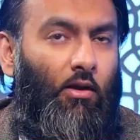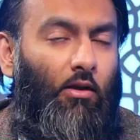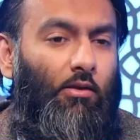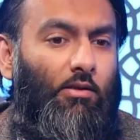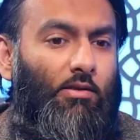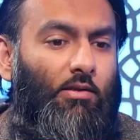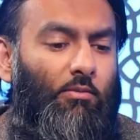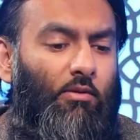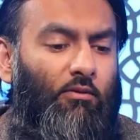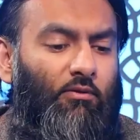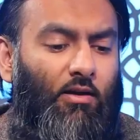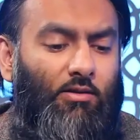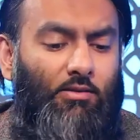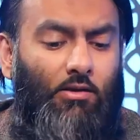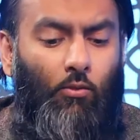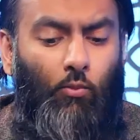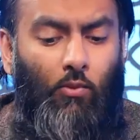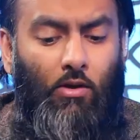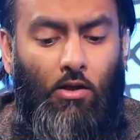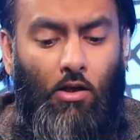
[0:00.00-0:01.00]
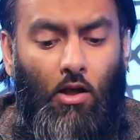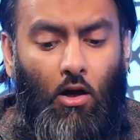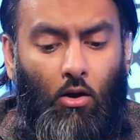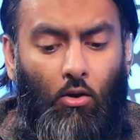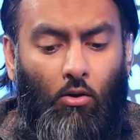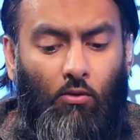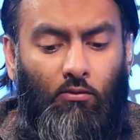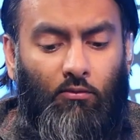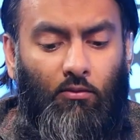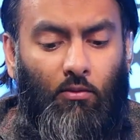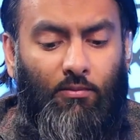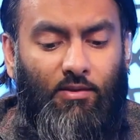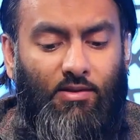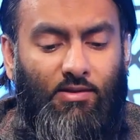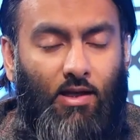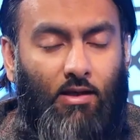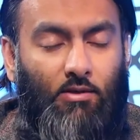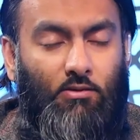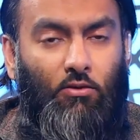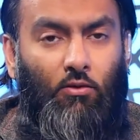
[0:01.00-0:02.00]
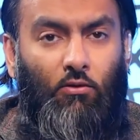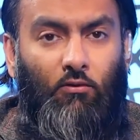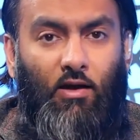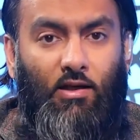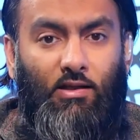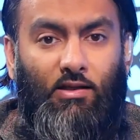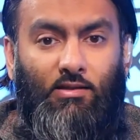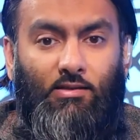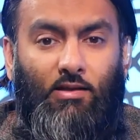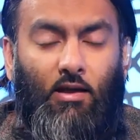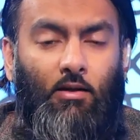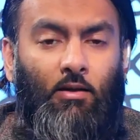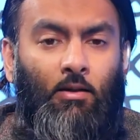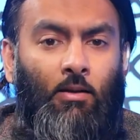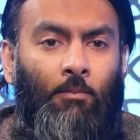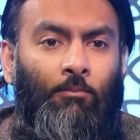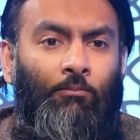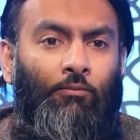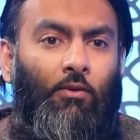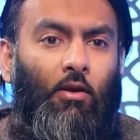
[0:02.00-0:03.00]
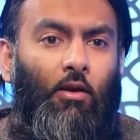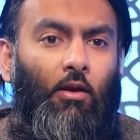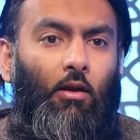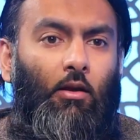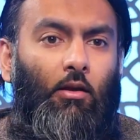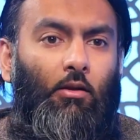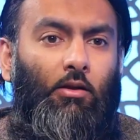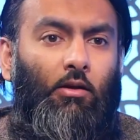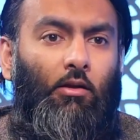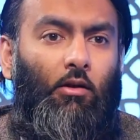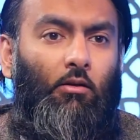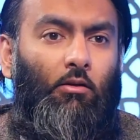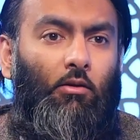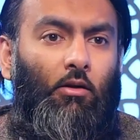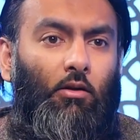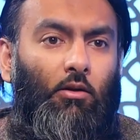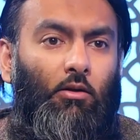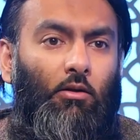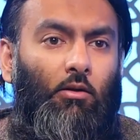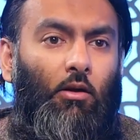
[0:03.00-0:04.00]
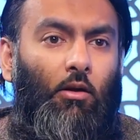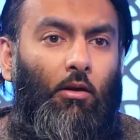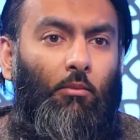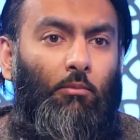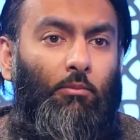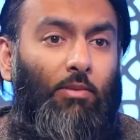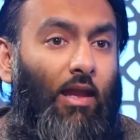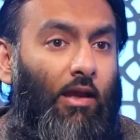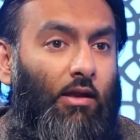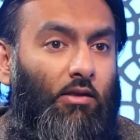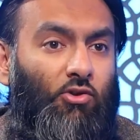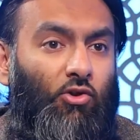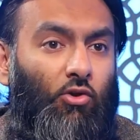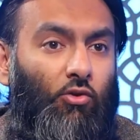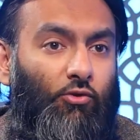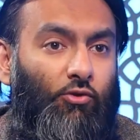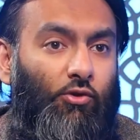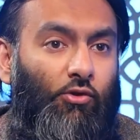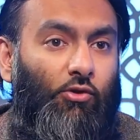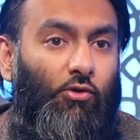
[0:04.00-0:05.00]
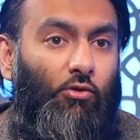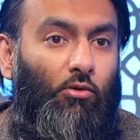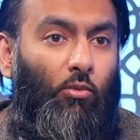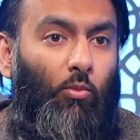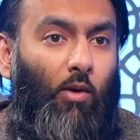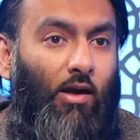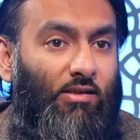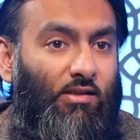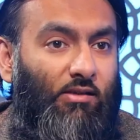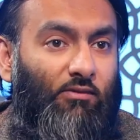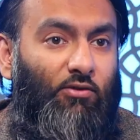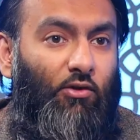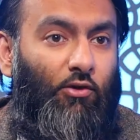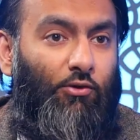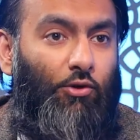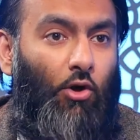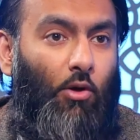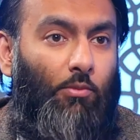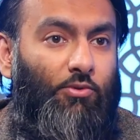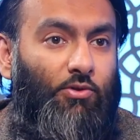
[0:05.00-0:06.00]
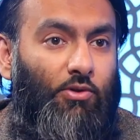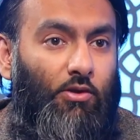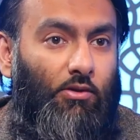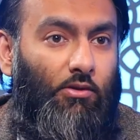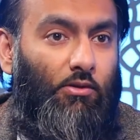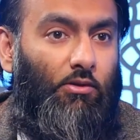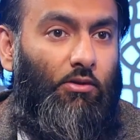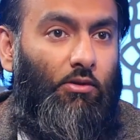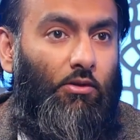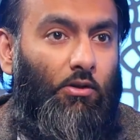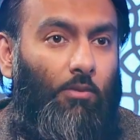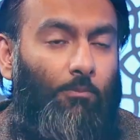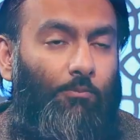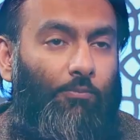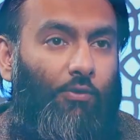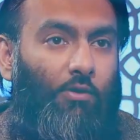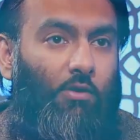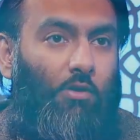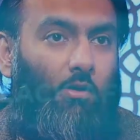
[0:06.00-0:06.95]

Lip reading: I think some of the facts that we know from the sector already is that, you know, black children who are waiting for adoption, you